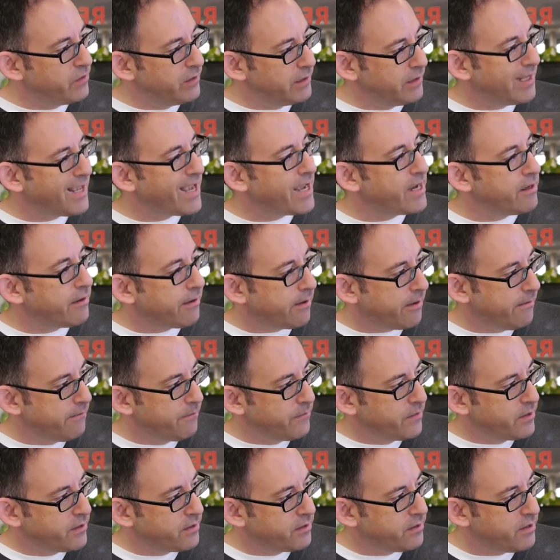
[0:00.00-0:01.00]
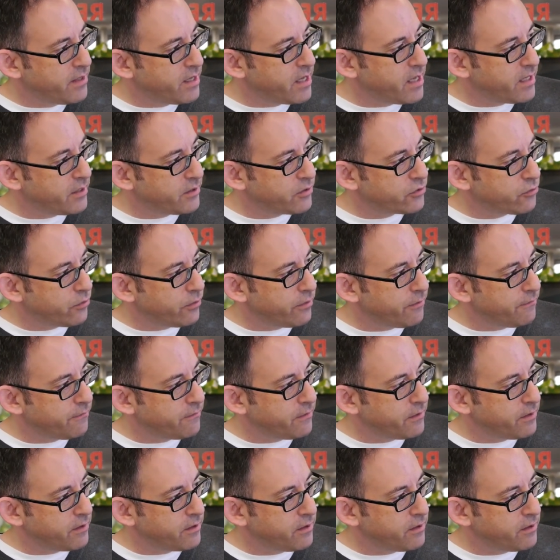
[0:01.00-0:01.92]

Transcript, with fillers: layer that sort of